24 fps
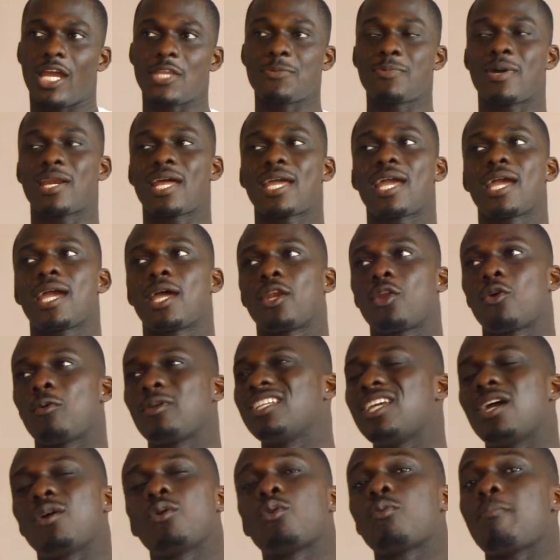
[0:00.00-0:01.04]
When I
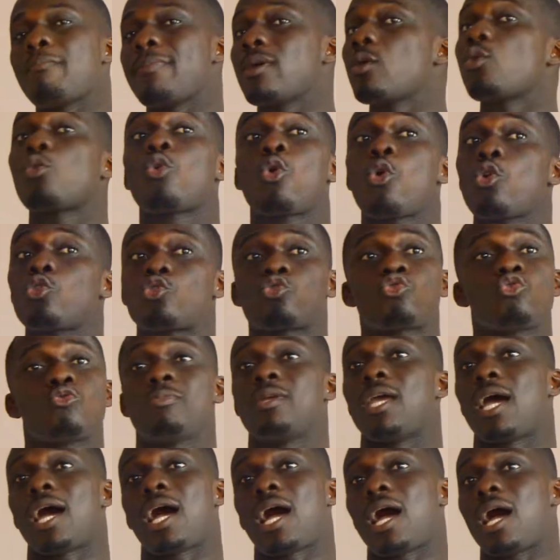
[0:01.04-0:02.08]
go school
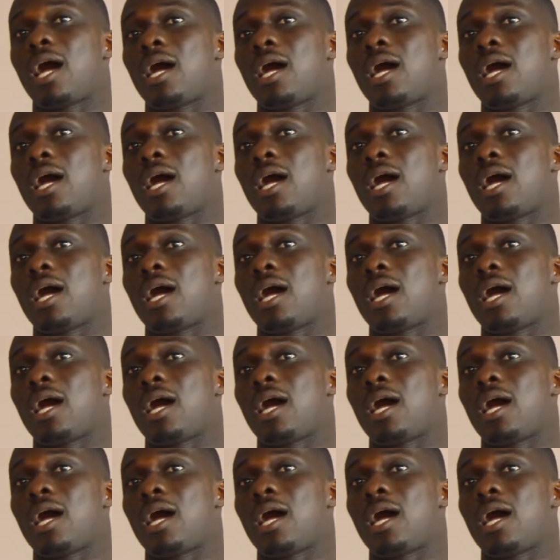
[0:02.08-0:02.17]
here,